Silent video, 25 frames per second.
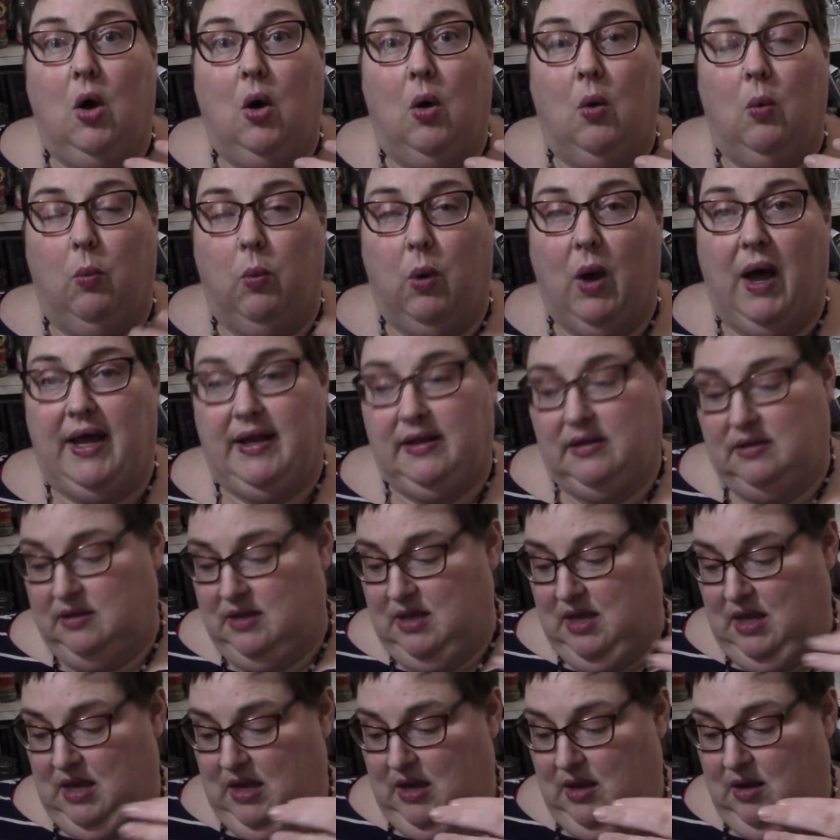what
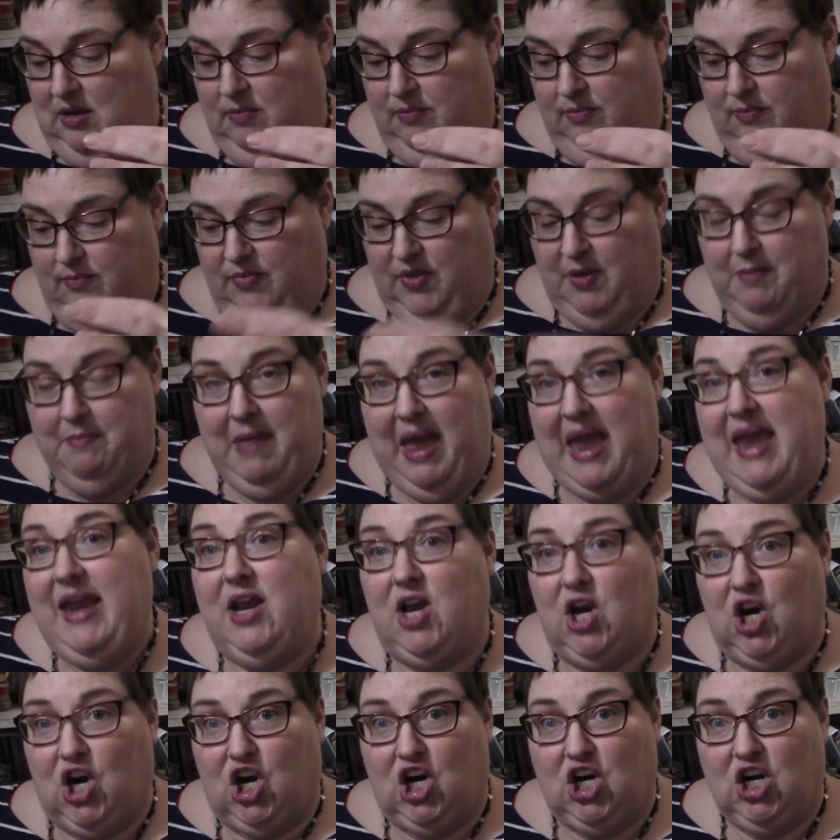the the
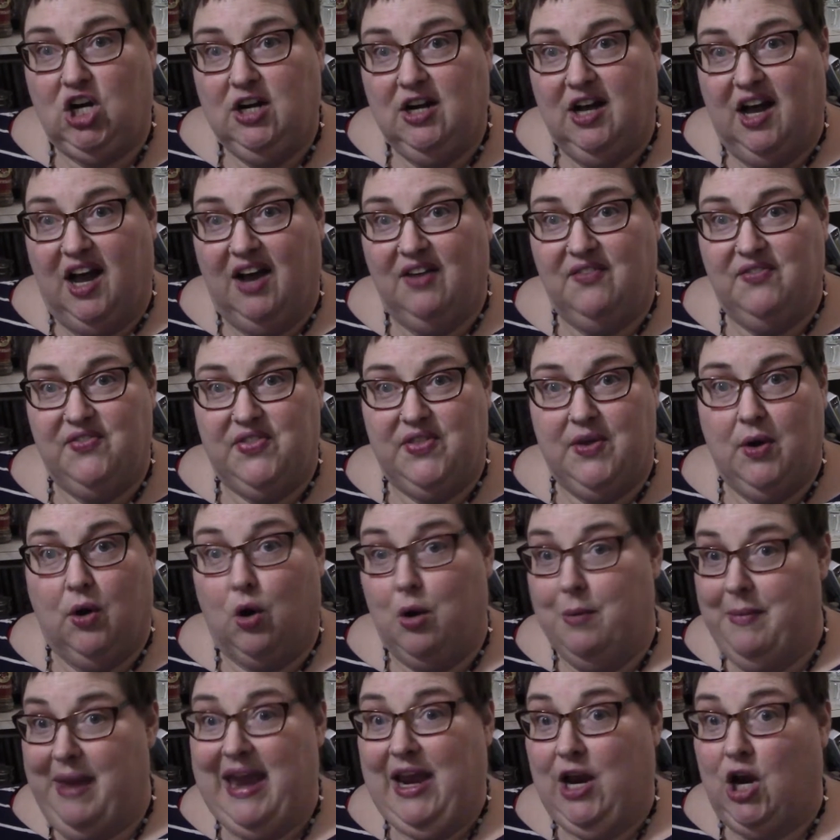maker of or
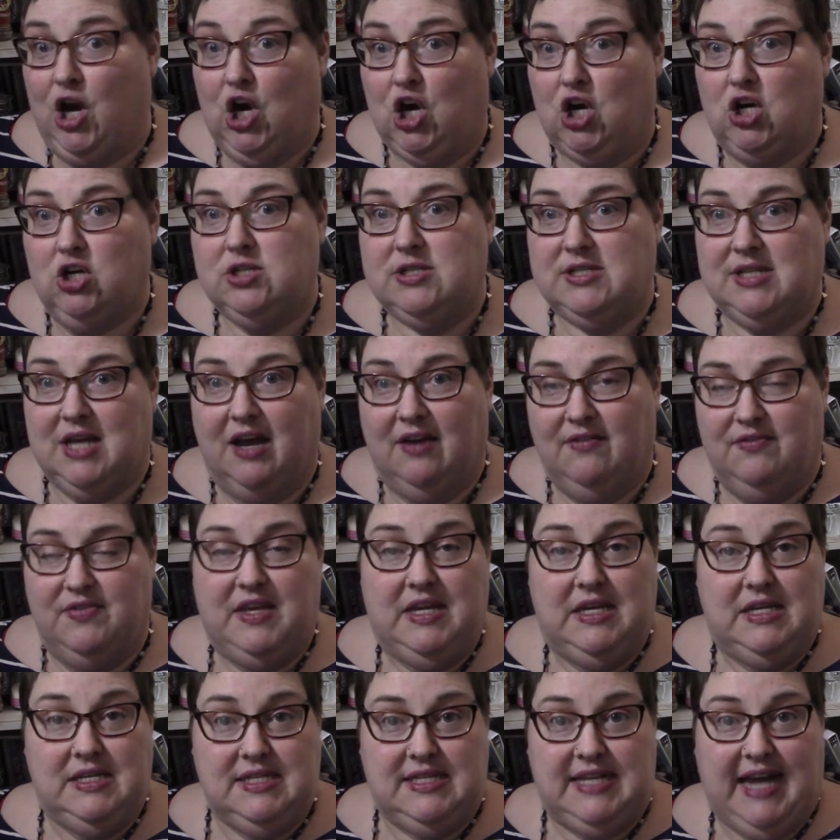makers of
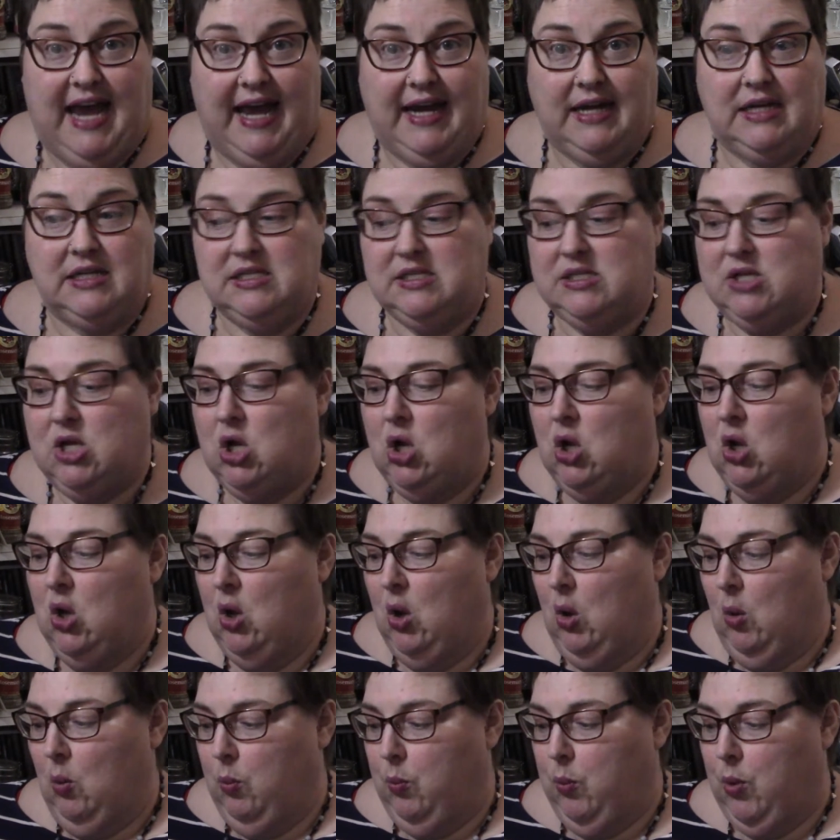these decks
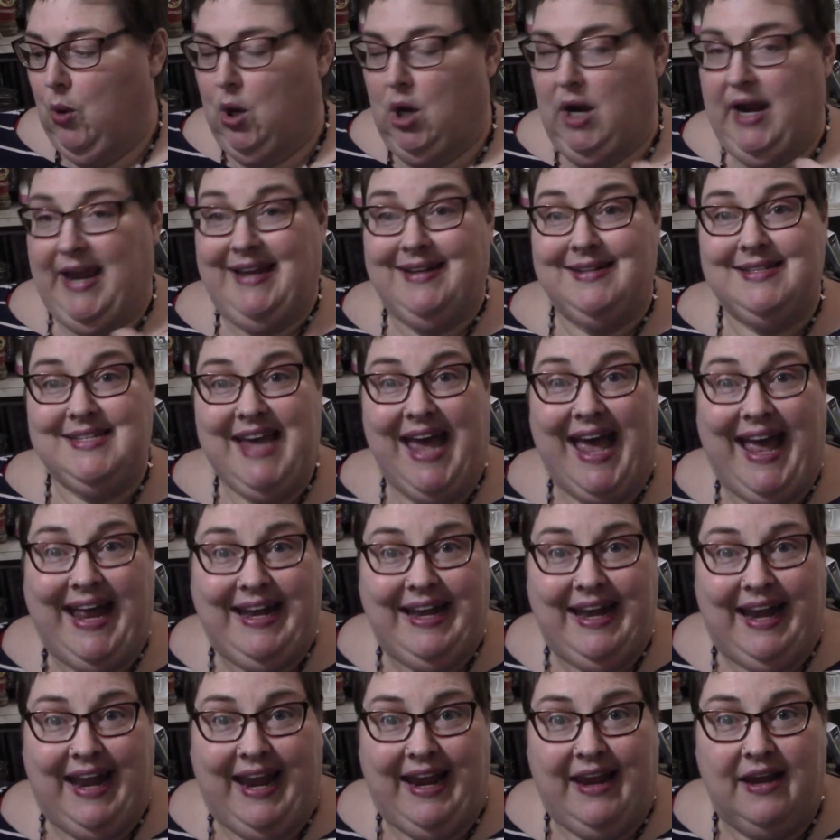were
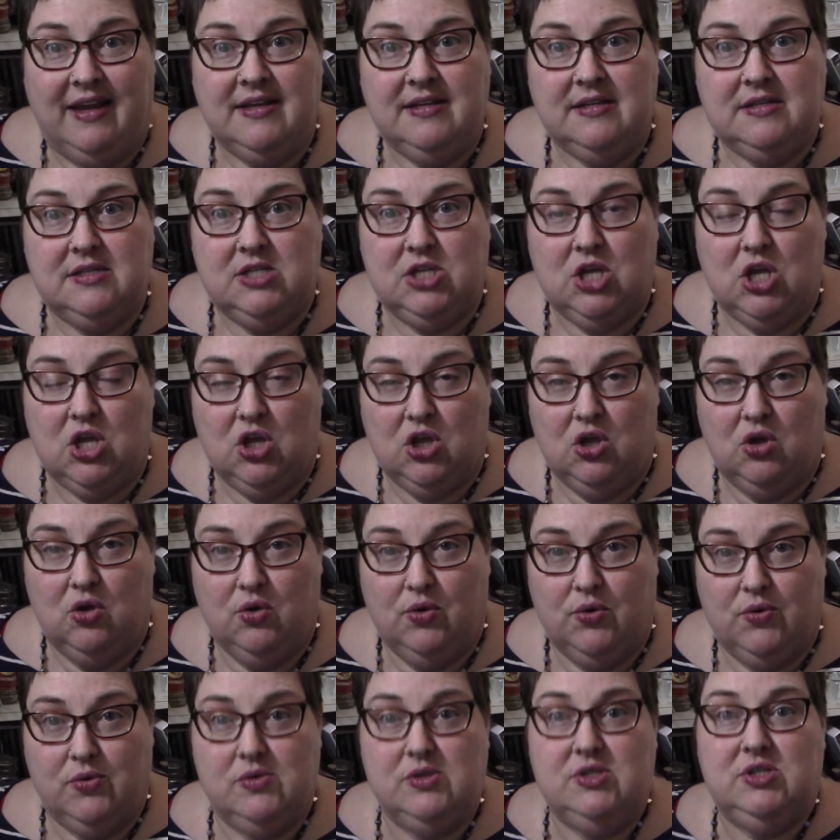intending to
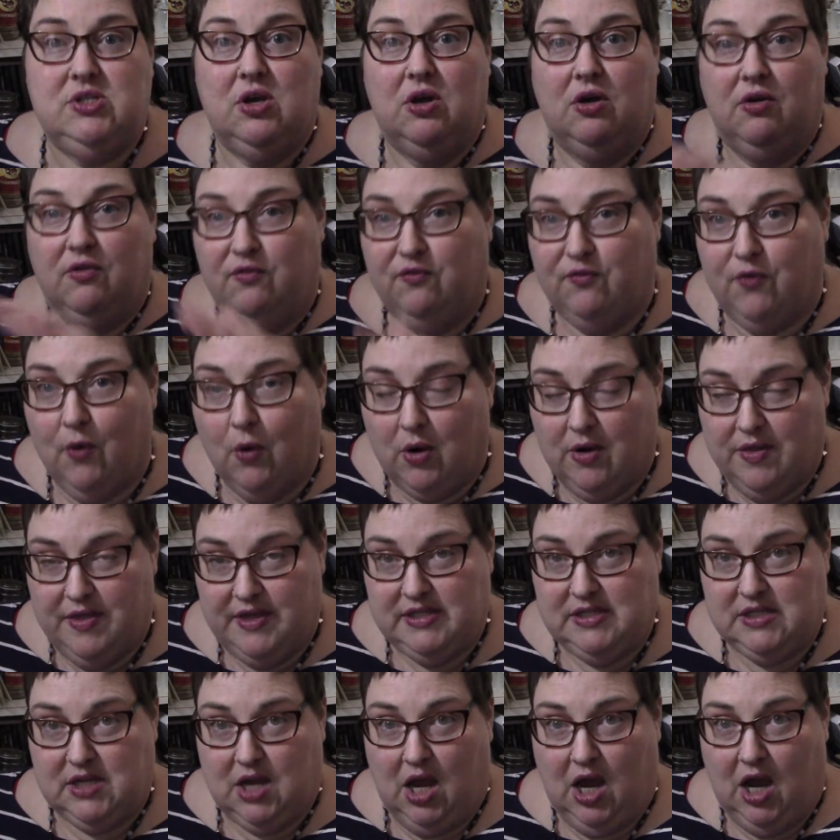use for
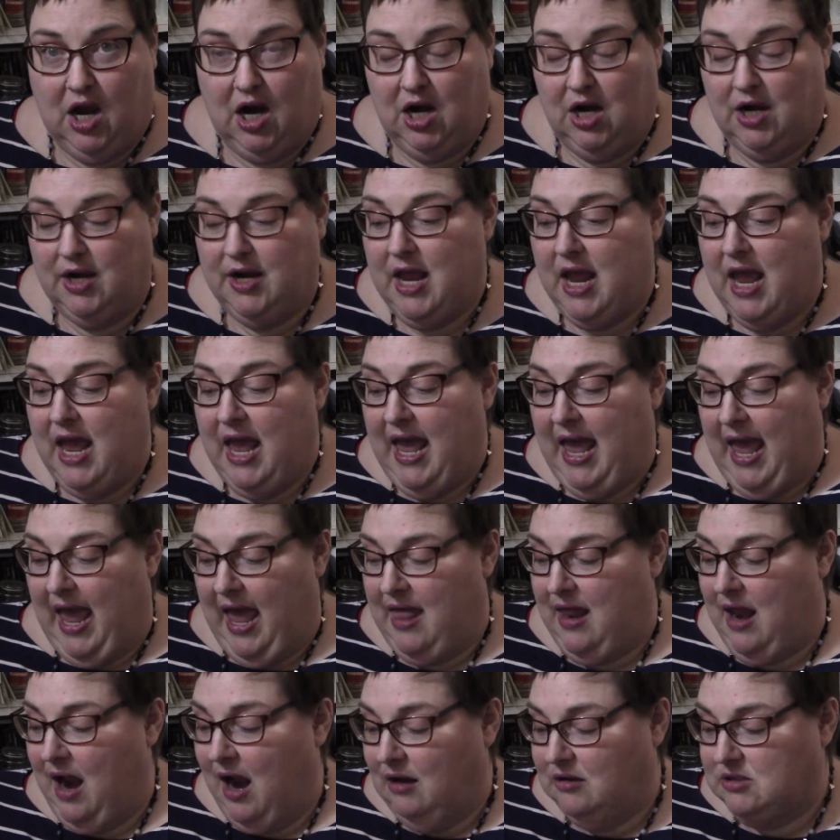this card.
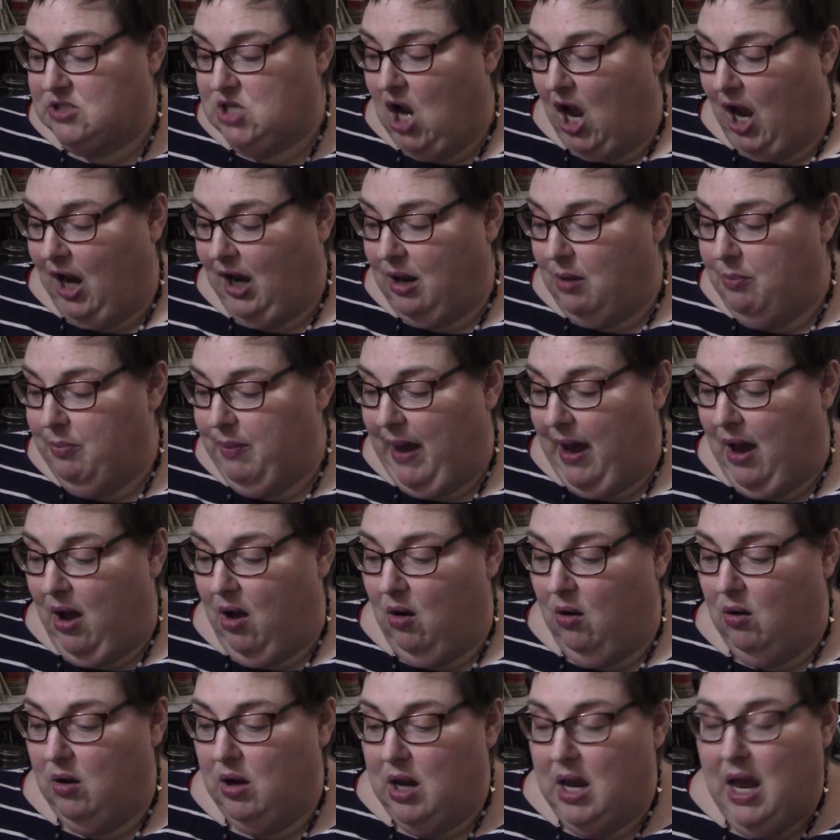And I'll talk
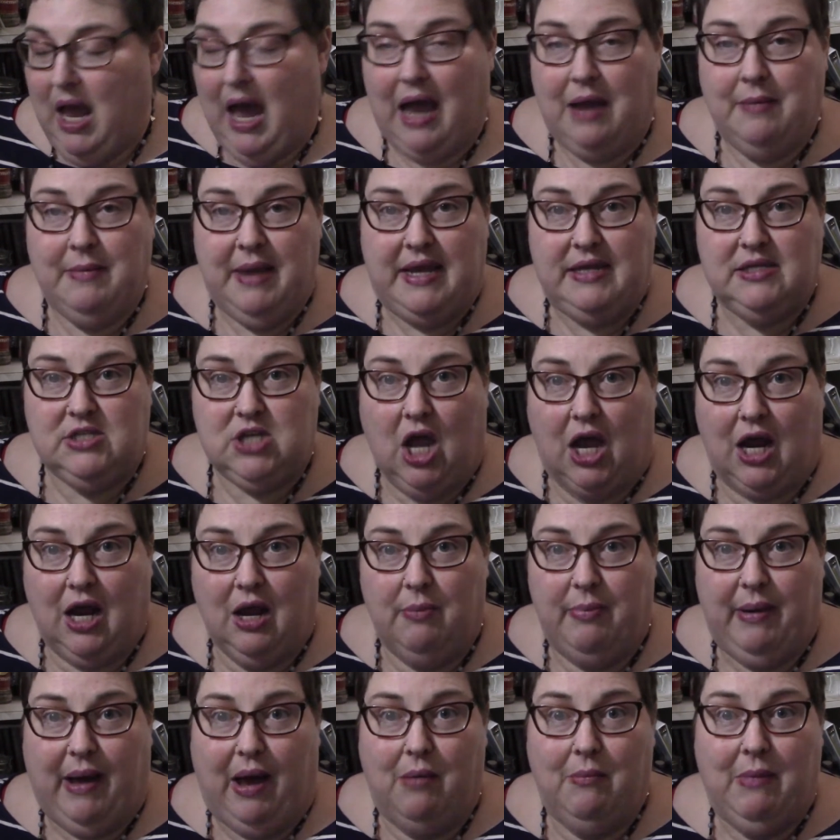about, I may talk
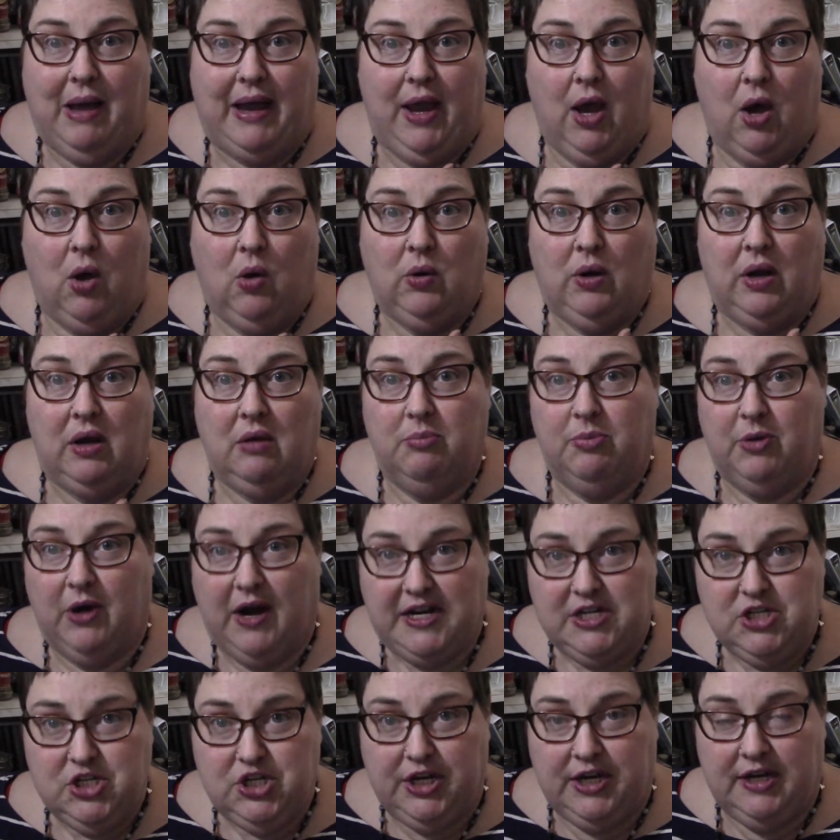about my own
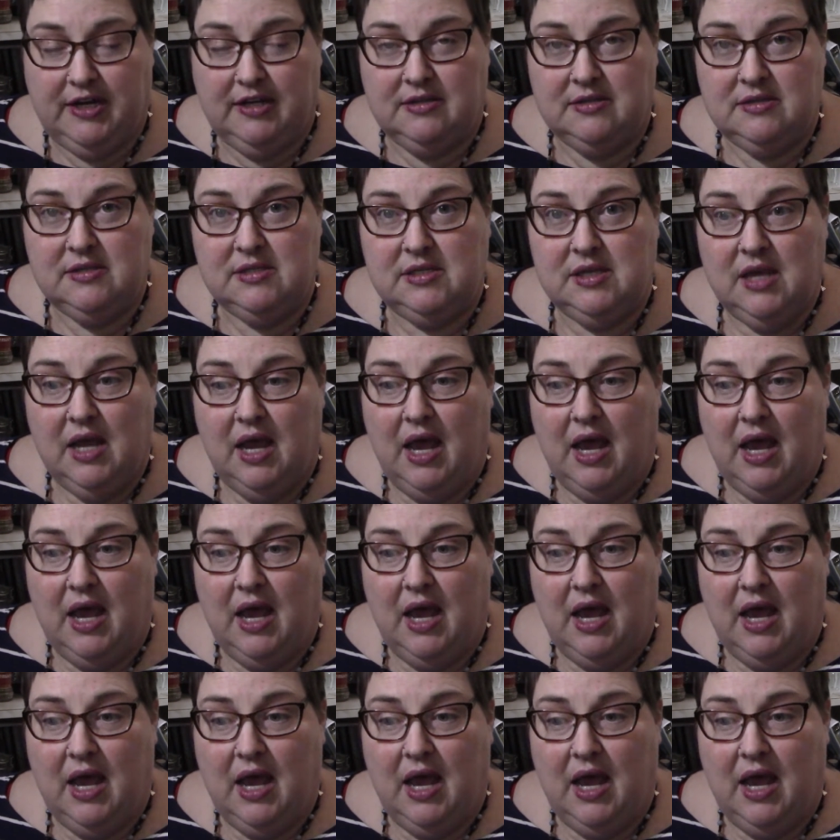impressions